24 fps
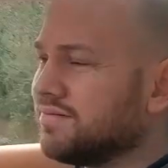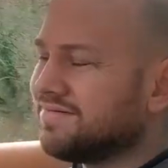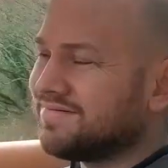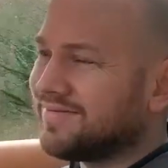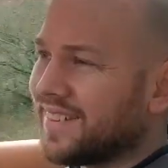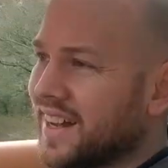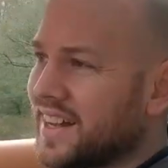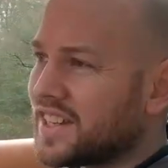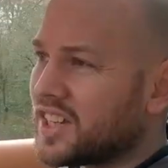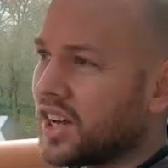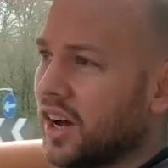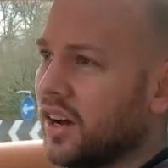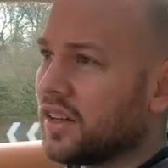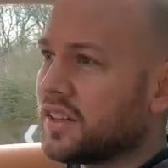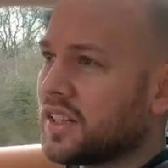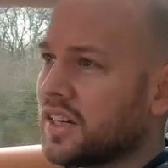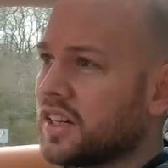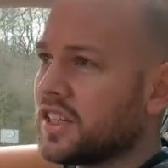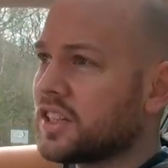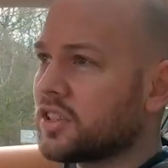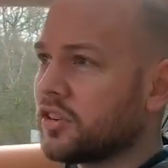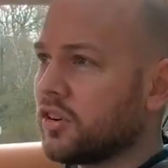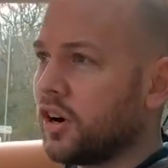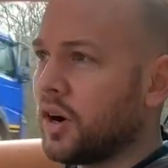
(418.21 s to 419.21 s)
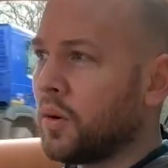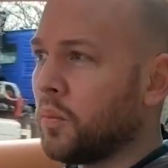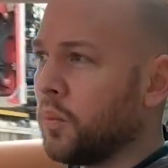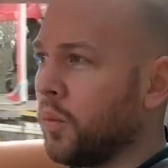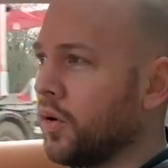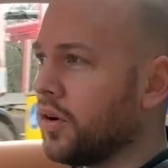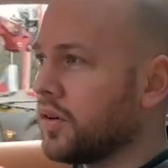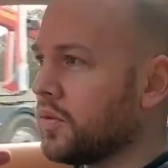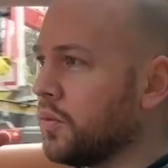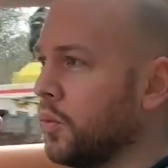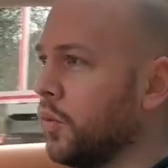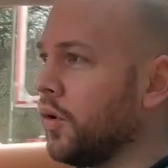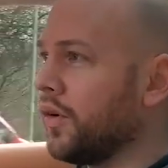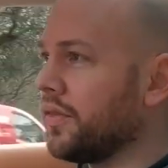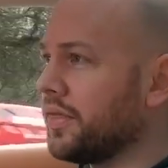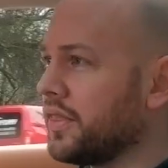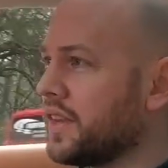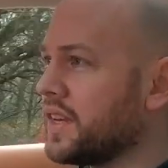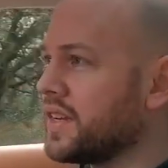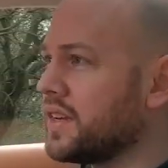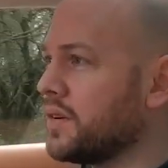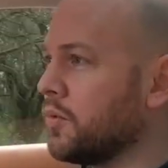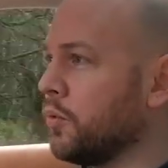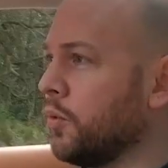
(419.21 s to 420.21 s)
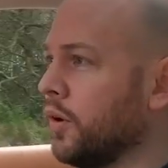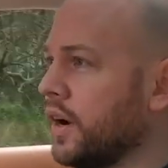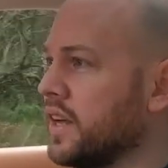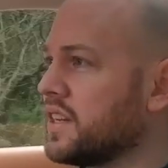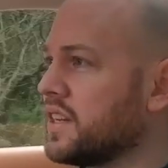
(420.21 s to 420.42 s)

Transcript: It's hard to describe what it